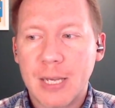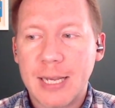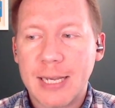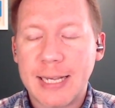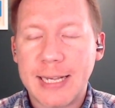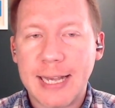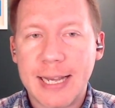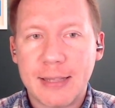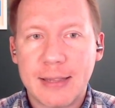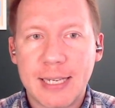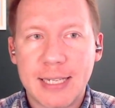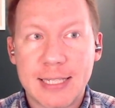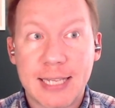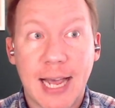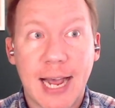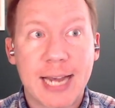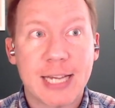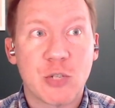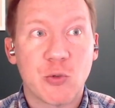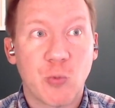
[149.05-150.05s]
get these
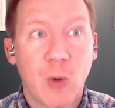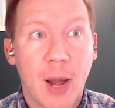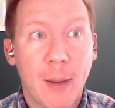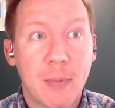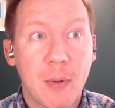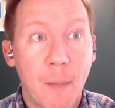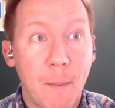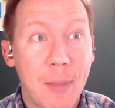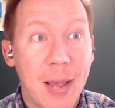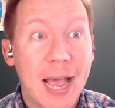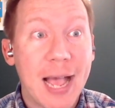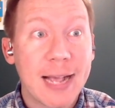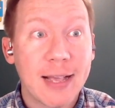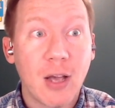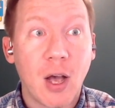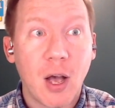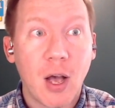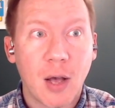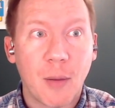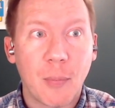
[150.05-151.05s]
guys ramped back
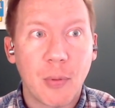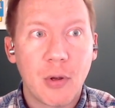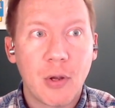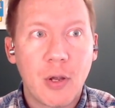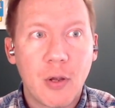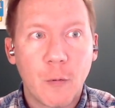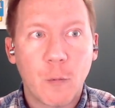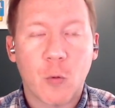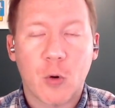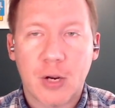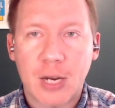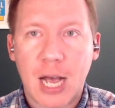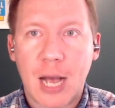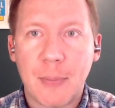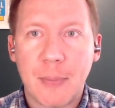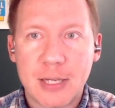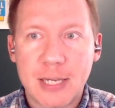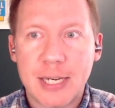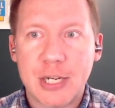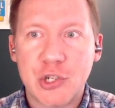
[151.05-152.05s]
up for
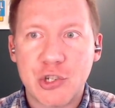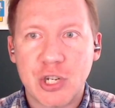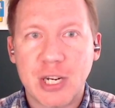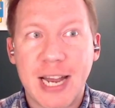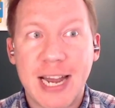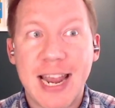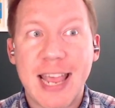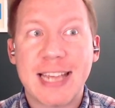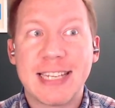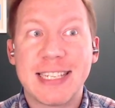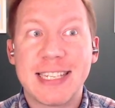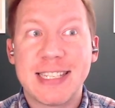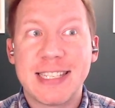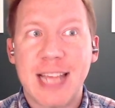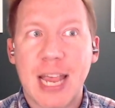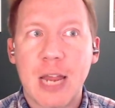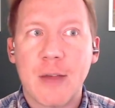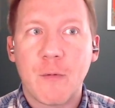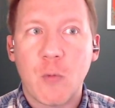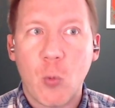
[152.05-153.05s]
competition in a
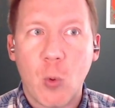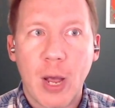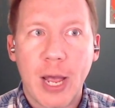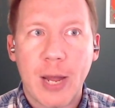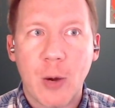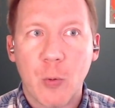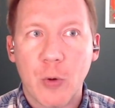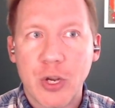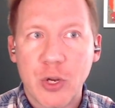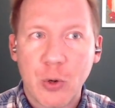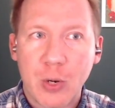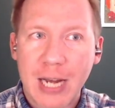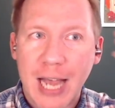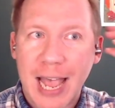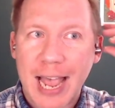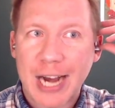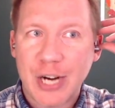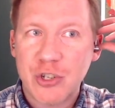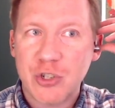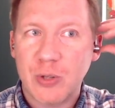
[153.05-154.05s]
safe way where you can
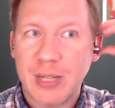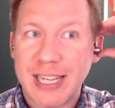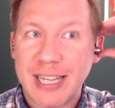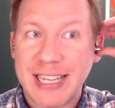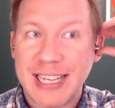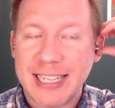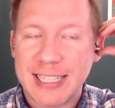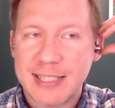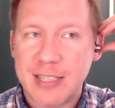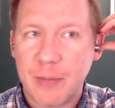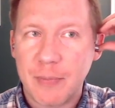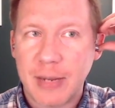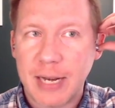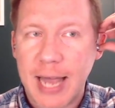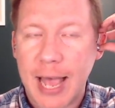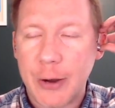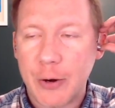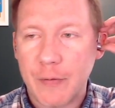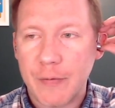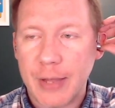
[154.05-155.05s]
actually get something
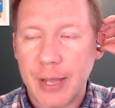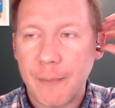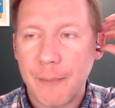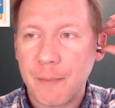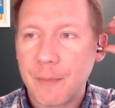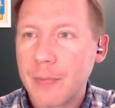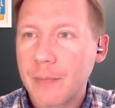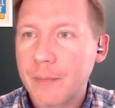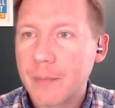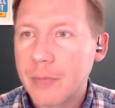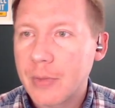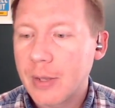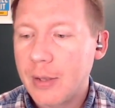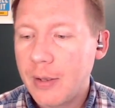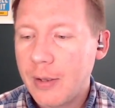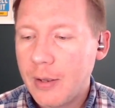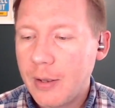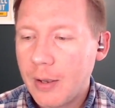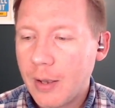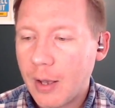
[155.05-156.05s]
out of them.
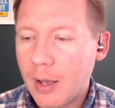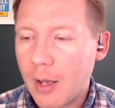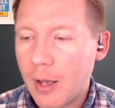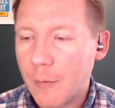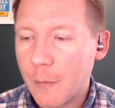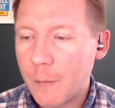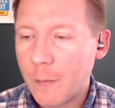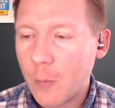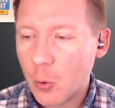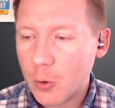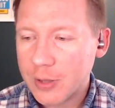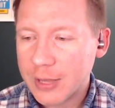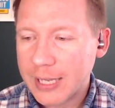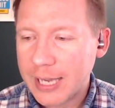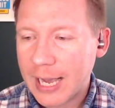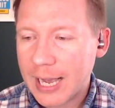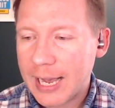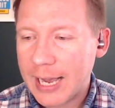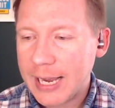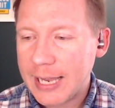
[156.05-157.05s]
Fourth
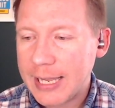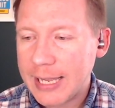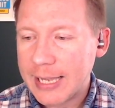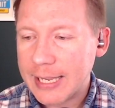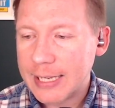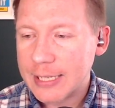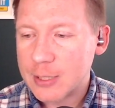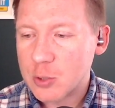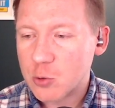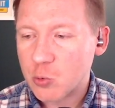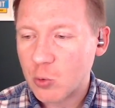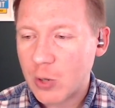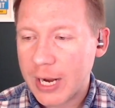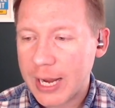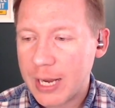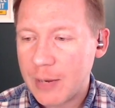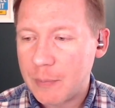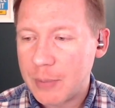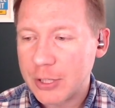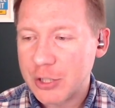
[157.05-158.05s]
guy is
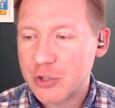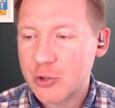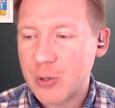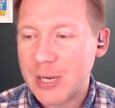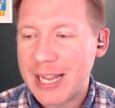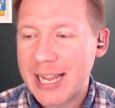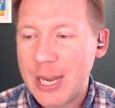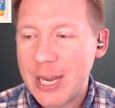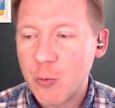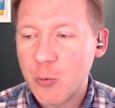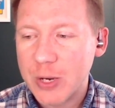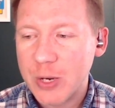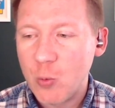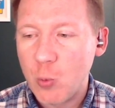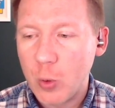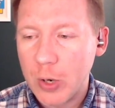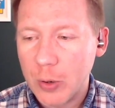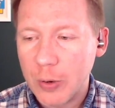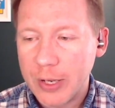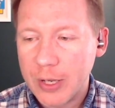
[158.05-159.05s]
right-hand pitcher Henry
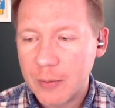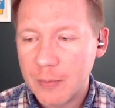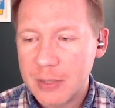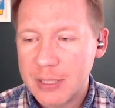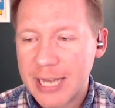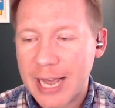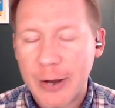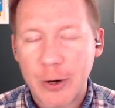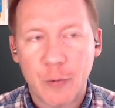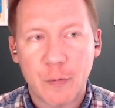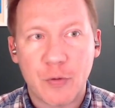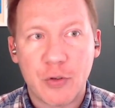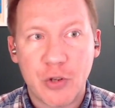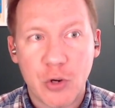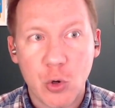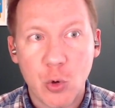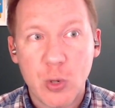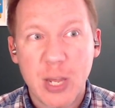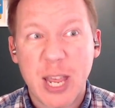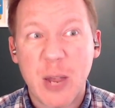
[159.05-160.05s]
Williams out of
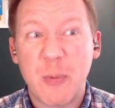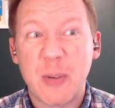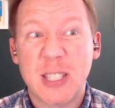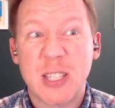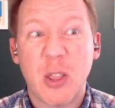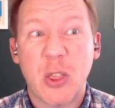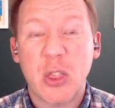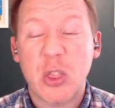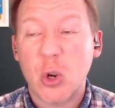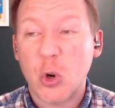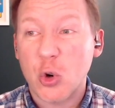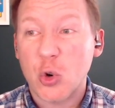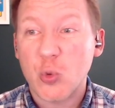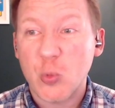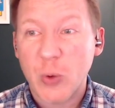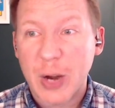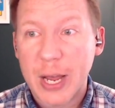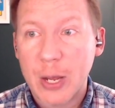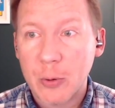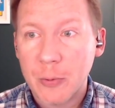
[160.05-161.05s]
Duke. He was the
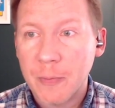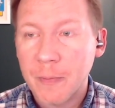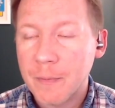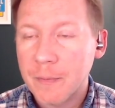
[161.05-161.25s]
third-round